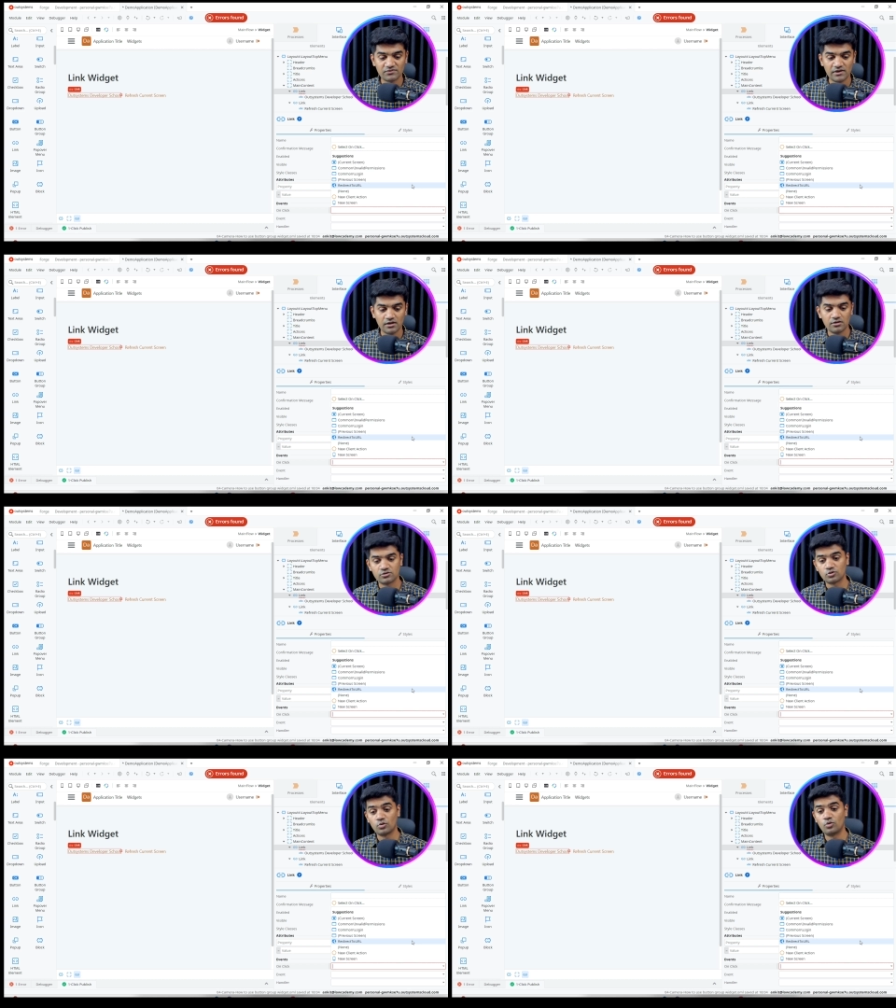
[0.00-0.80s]
as well.
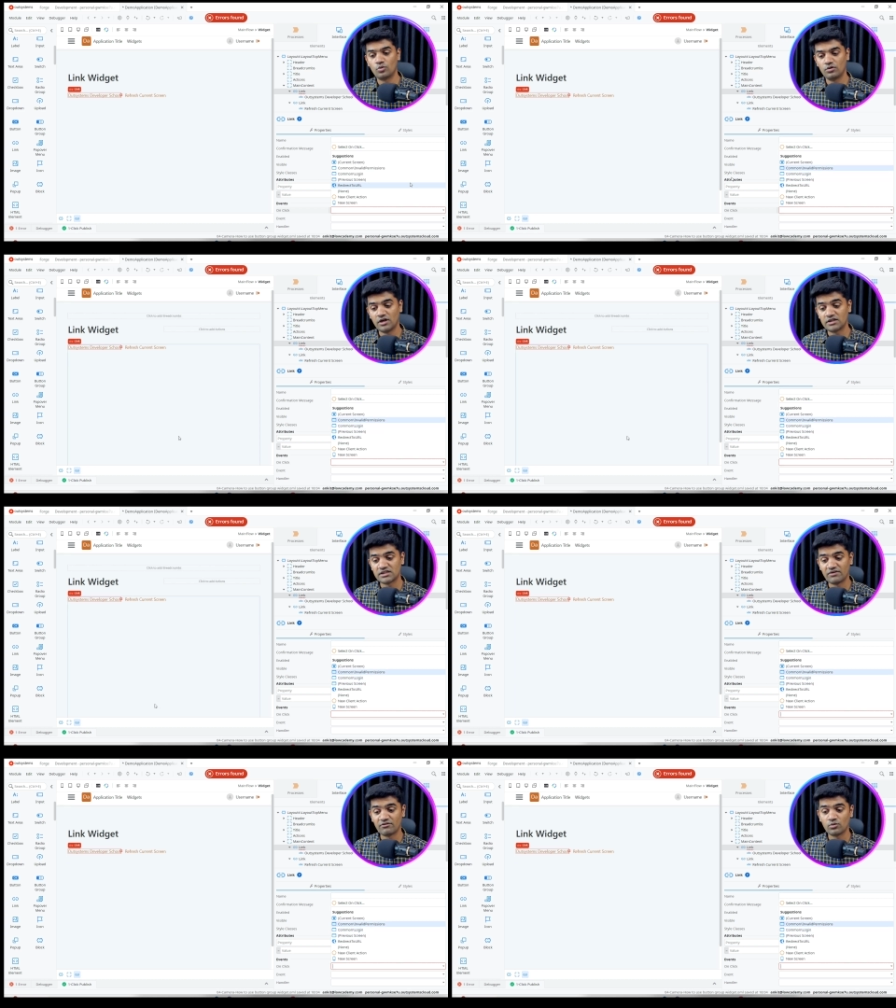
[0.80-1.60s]
So
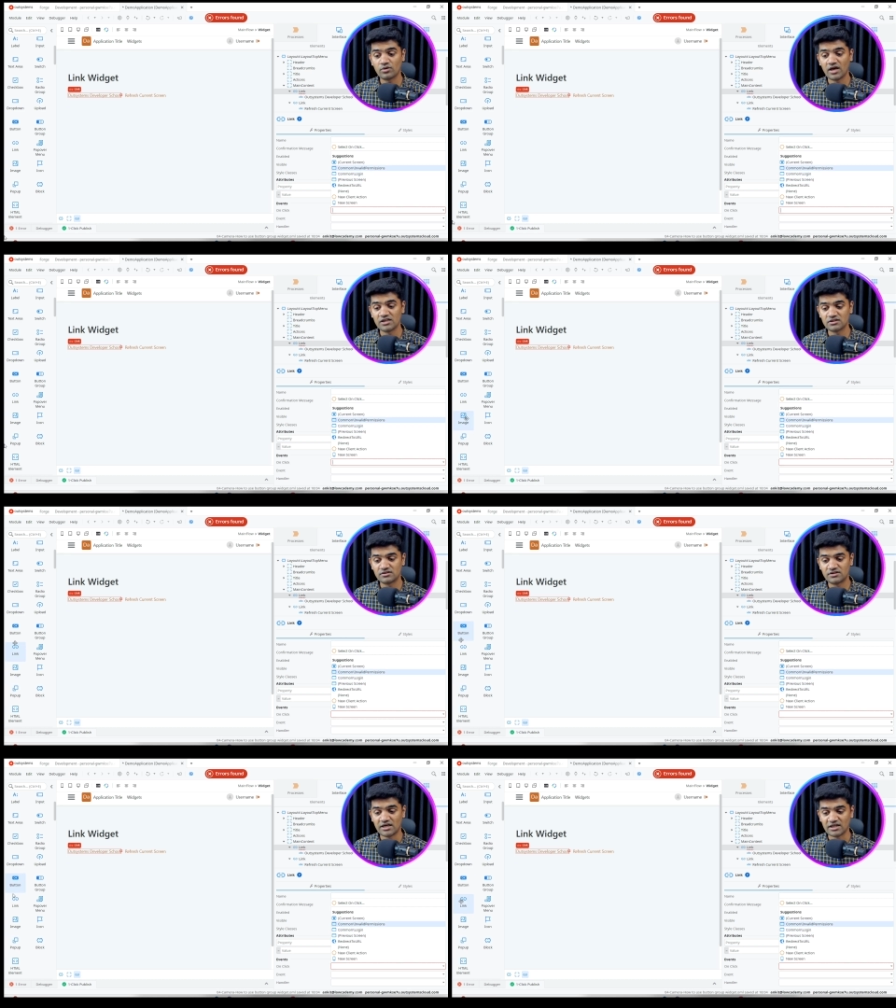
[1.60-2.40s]
let's have a look at
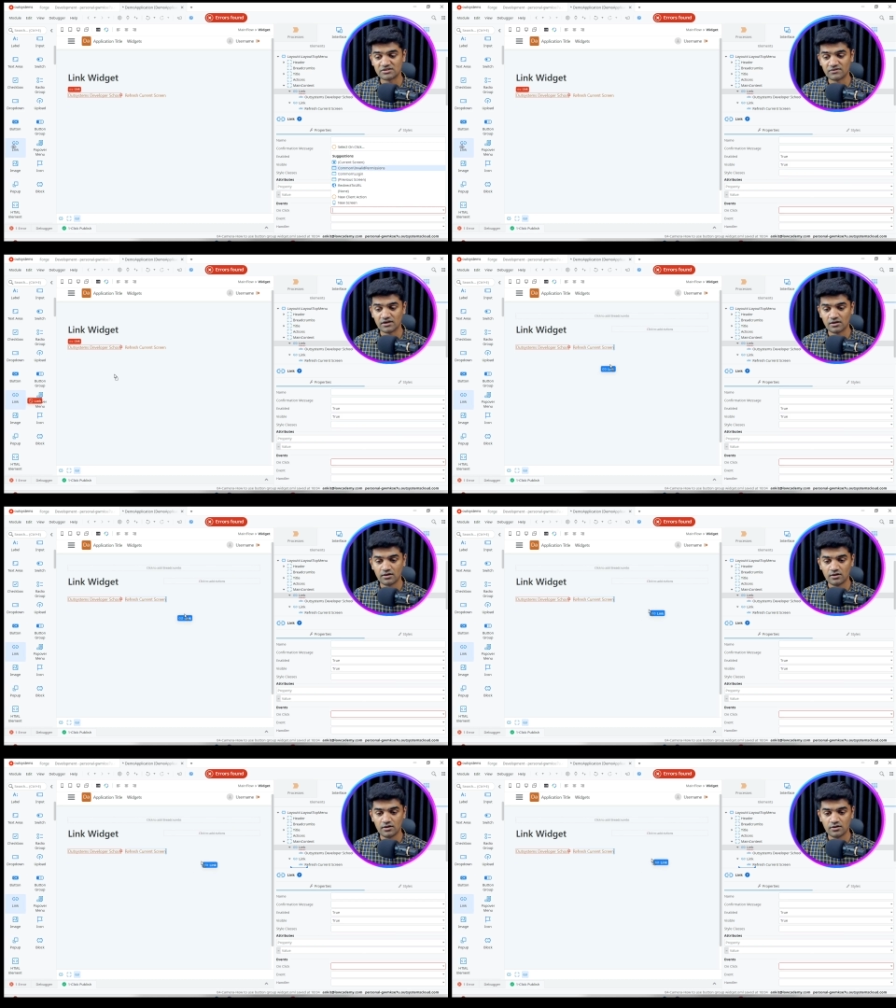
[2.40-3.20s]
that as well.
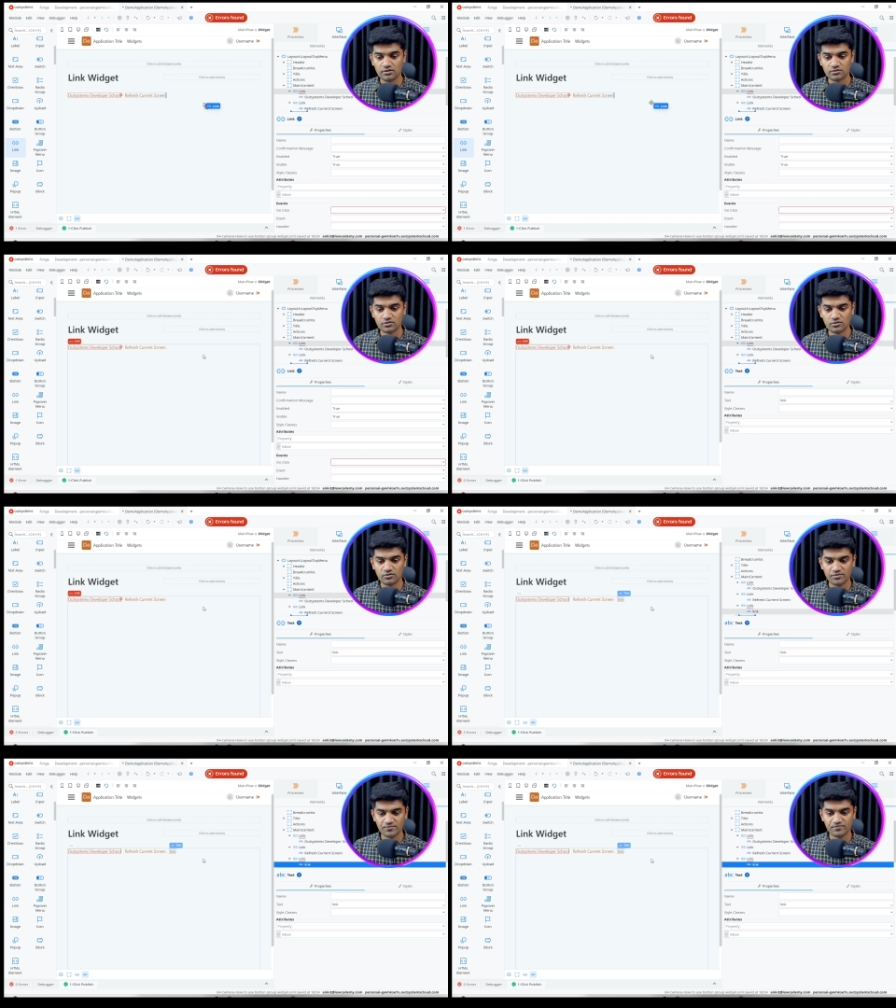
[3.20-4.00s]

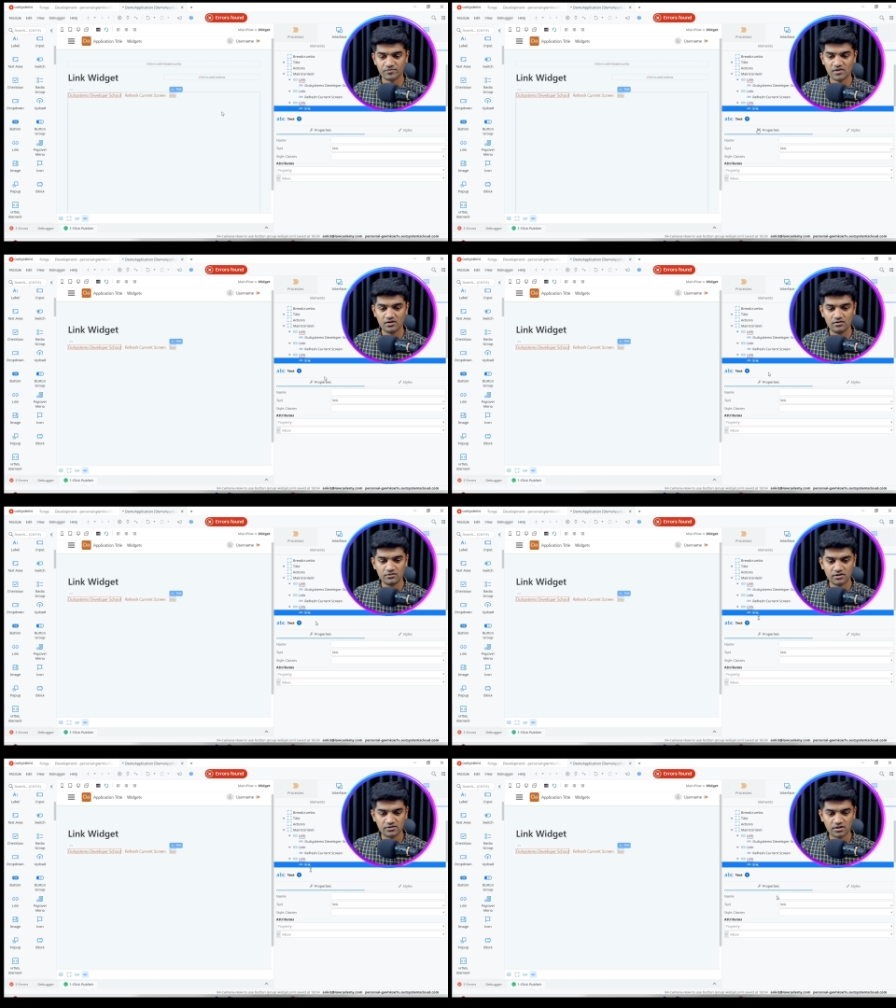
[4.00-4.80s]
So
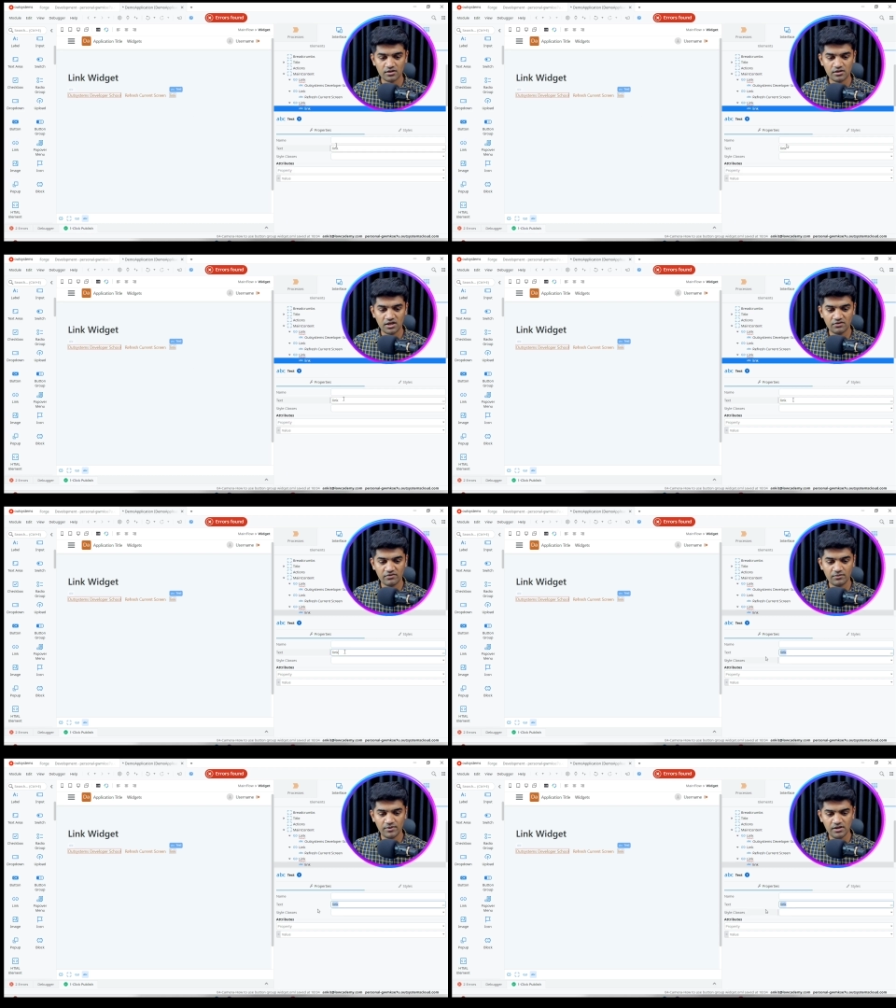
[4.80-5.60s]
the third link
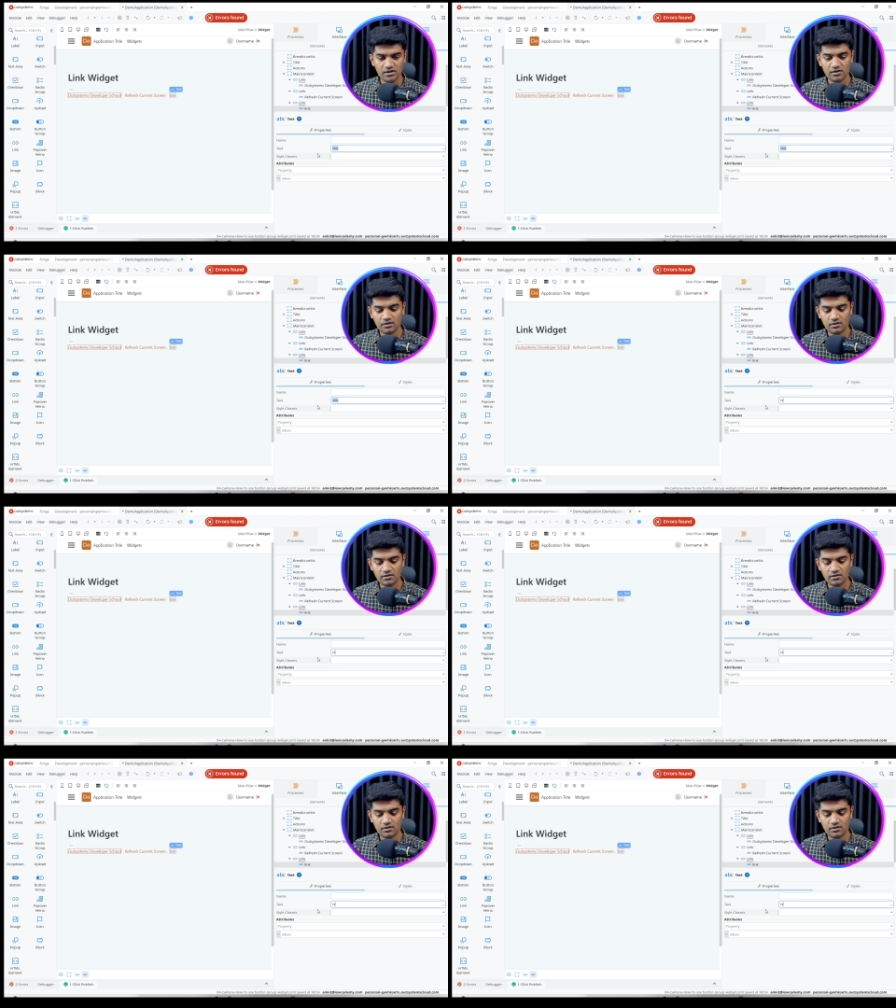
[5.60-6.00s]
will be